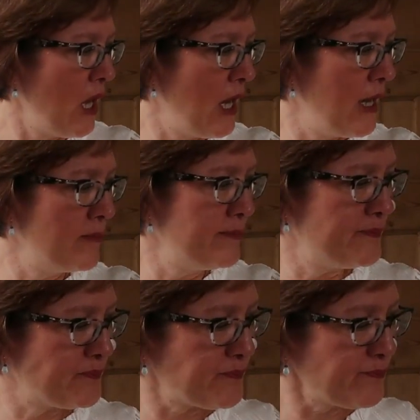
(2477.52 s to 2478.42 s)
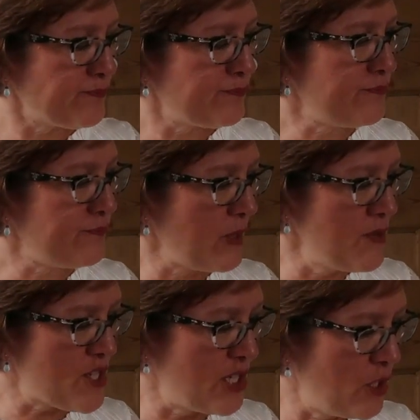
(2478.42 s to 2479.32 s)
I'm
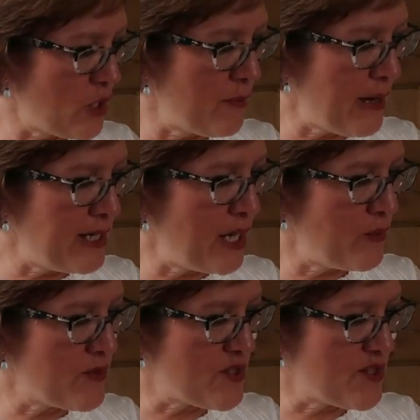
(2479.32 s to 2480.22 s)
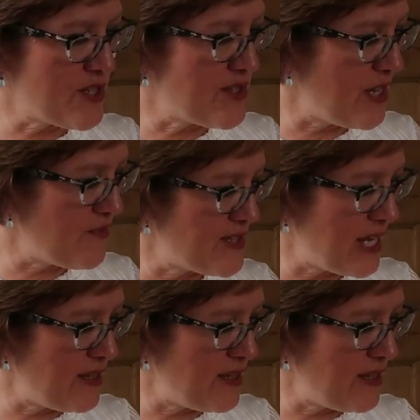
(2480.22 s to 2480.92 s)
just going to look at my notes just to see if there's